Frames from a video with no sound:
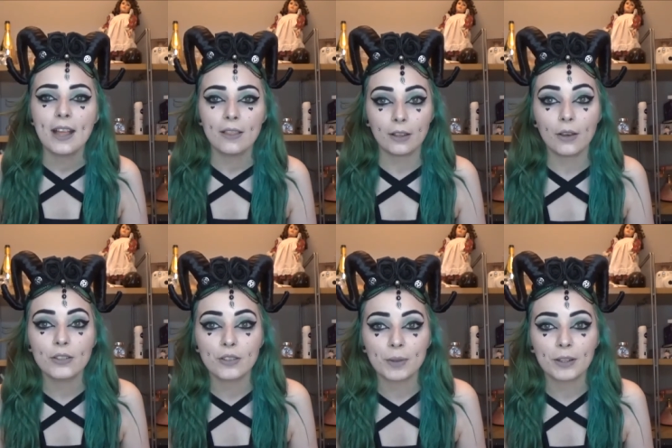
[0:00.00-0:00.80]
the
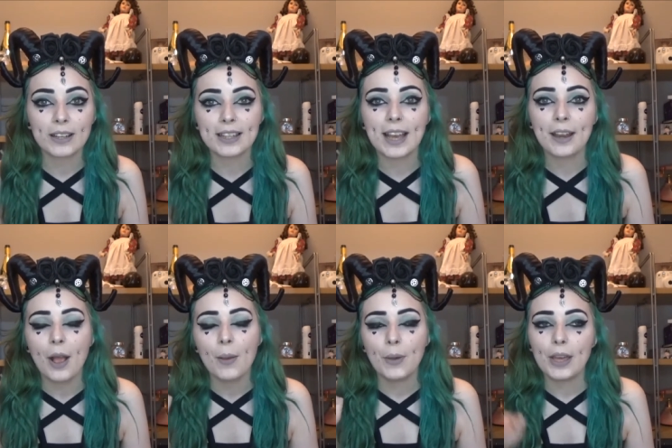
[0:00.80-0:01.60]
ghost of my granddad,
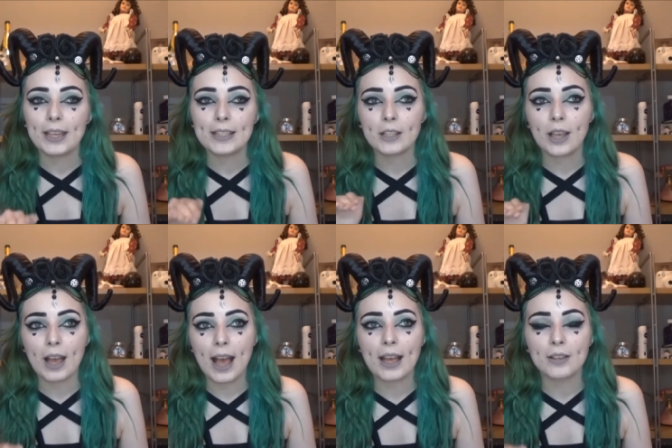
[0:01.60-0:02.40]
put his
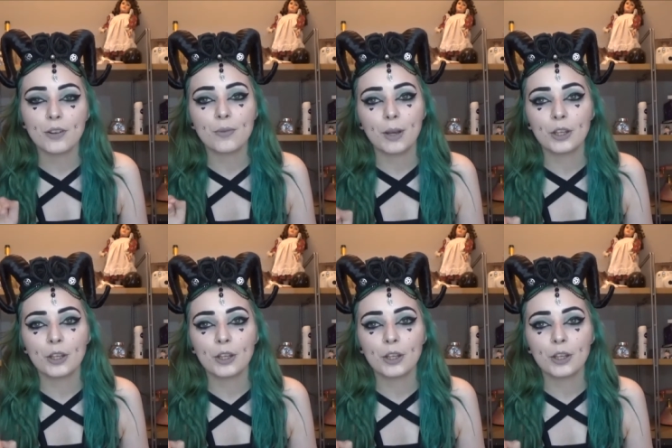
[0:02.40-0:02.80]
hand on my